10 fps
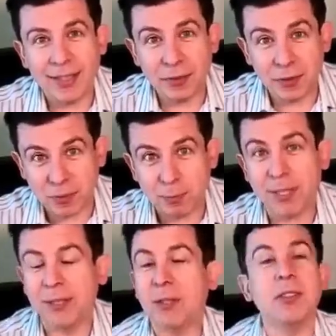
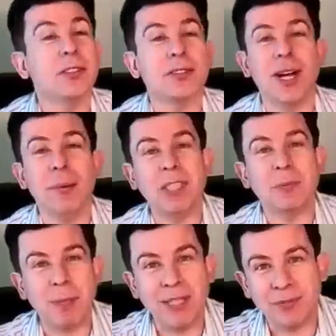expl- they describe
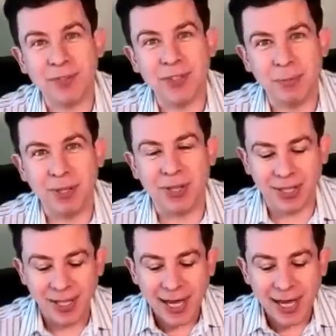explain this phenomenon,